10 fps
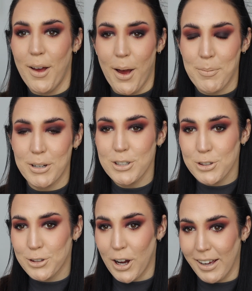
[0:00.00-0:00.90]
I'm going to
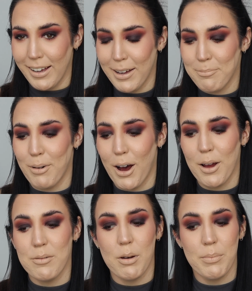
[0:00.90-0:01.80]
try it, but
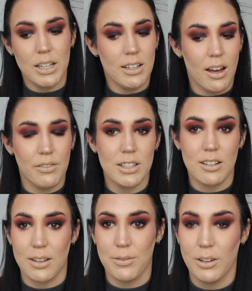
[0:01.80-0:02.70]
I'm a bit nervous because
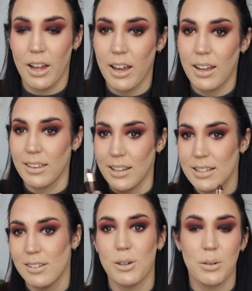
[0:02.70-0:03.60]
I feel like
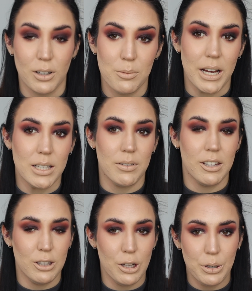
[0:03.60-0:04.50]
this look would look better with a
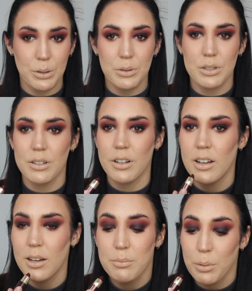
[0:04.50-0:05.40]
nude,
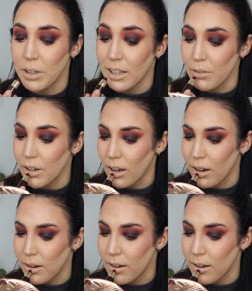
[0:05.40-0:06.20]
but we're going to give it a go.